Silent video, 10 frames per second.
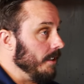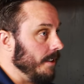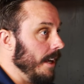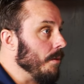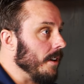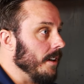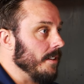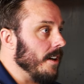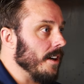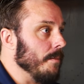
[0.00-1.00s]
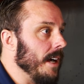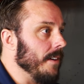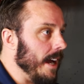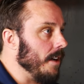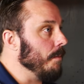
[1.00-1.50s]
Today we're going to talk
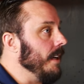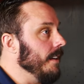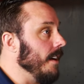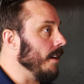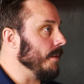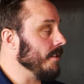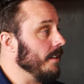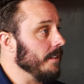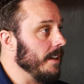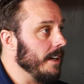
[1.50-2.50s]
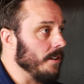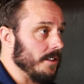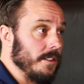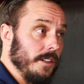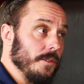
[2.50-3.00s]
about how to be anonymous online or
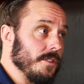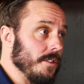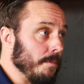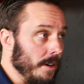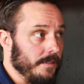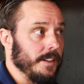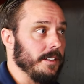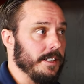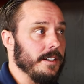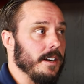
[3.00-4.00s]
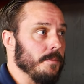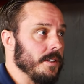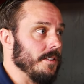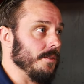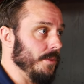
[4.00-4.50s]
as close to perfectly
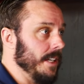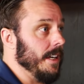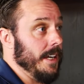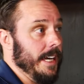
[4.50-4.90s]
anonymous as we can